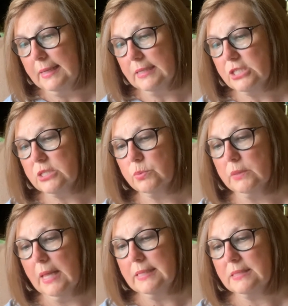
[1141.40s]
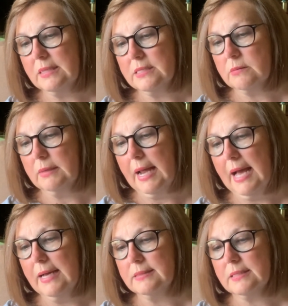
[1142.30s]
I just realized this one
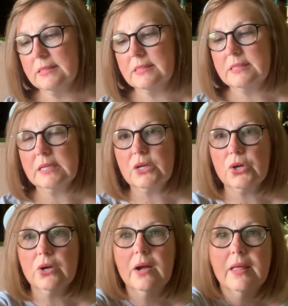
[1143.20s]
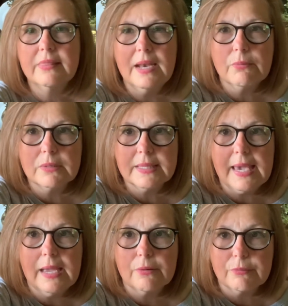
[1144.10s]
has a sticker that I really
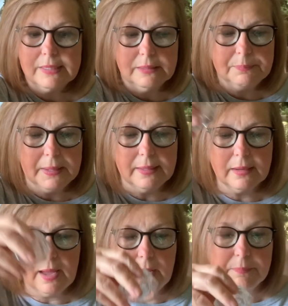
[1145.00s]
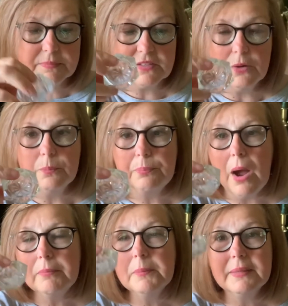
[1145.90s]
can't read, but so
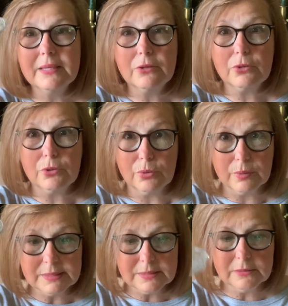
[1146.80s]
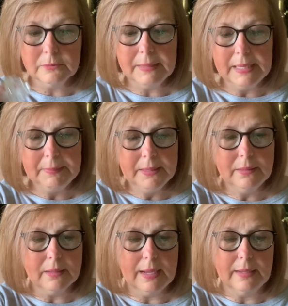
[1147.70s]
probably crystal
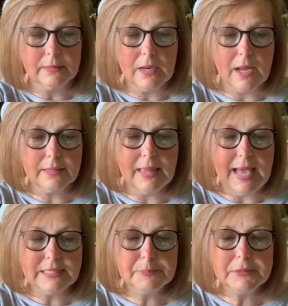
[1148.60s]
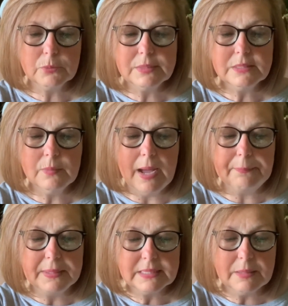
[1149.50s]
maybe, not glass, but the reason why
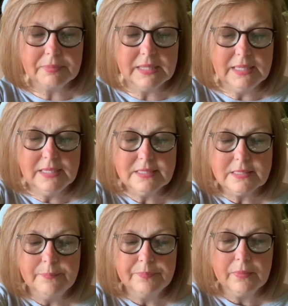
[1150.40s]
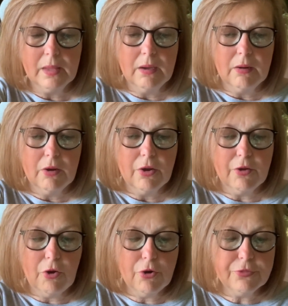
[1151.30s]
I picked up these
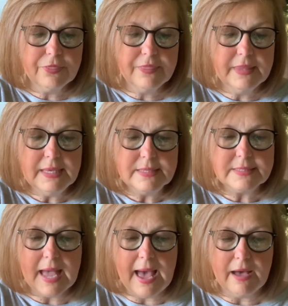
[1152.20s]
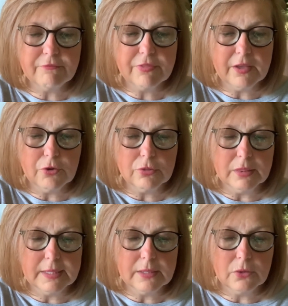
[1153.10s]
are these have their
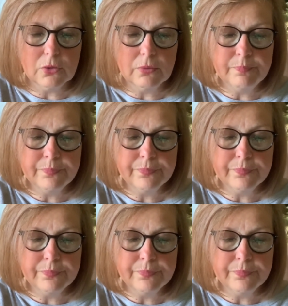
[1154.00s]
little